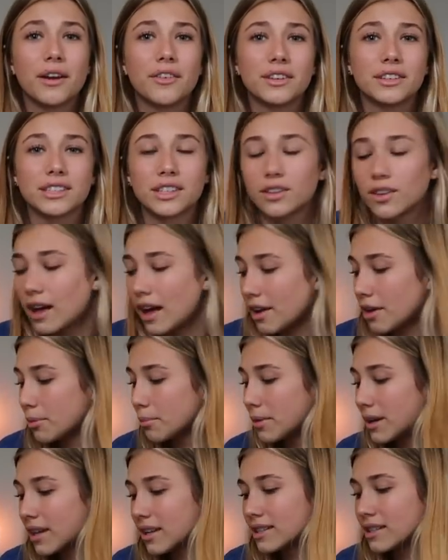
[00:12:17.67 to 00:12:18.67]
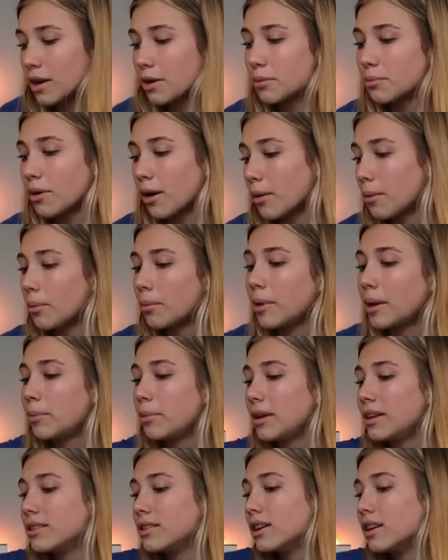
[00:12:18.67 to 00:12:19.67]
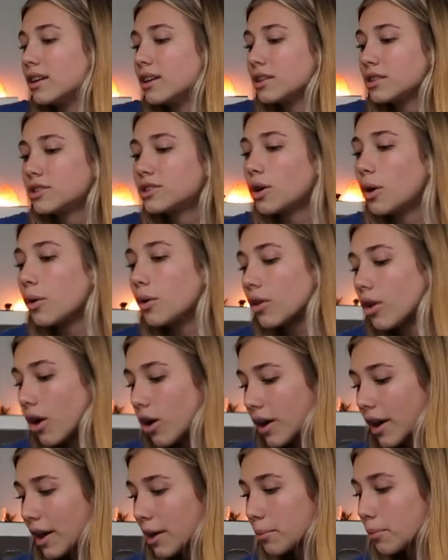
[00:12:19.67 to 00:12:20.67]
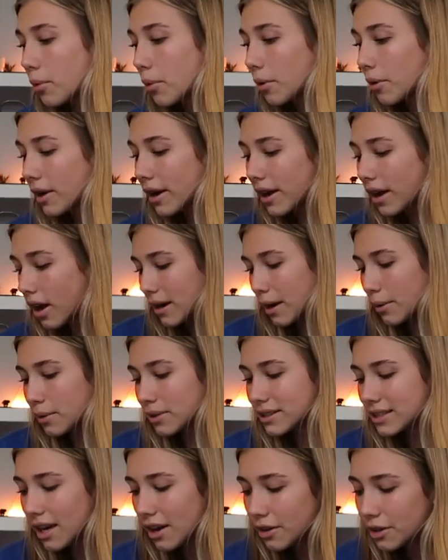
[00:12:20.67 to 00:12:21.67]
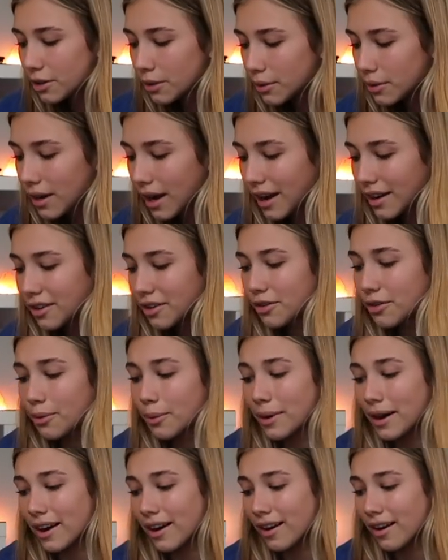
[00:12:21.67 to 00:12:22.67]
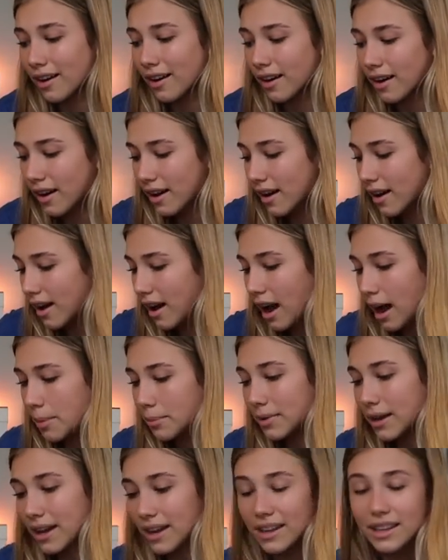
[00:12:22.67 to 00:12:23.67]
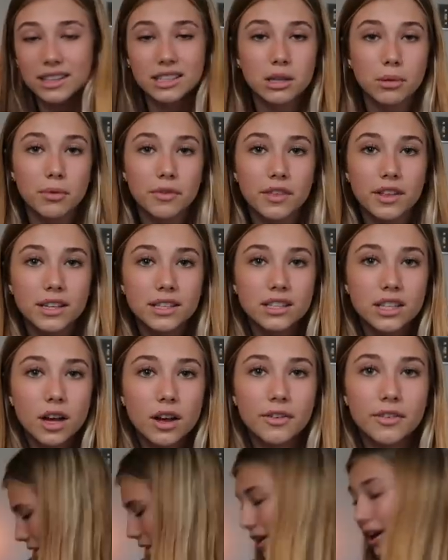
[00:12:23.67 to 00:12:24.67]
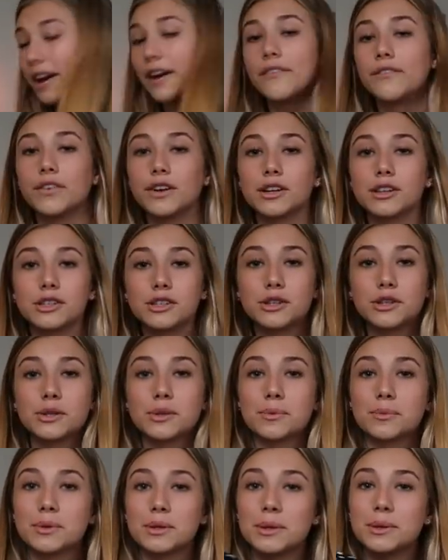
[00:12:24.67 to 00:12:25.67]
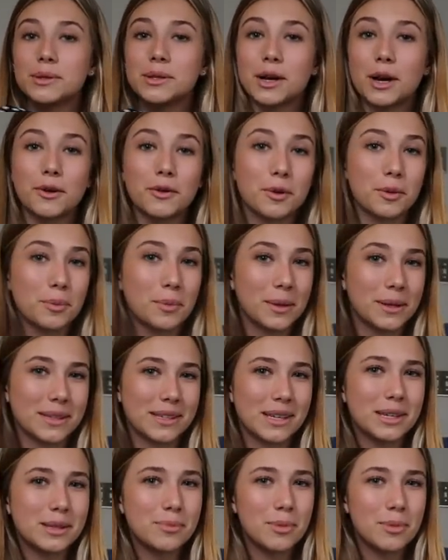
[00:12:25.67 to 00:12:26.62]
every single item because that would probably be so long and boring. But I will tell you kind of where I'm getting some of this stuff. Okay, first two swimsuits are from Princess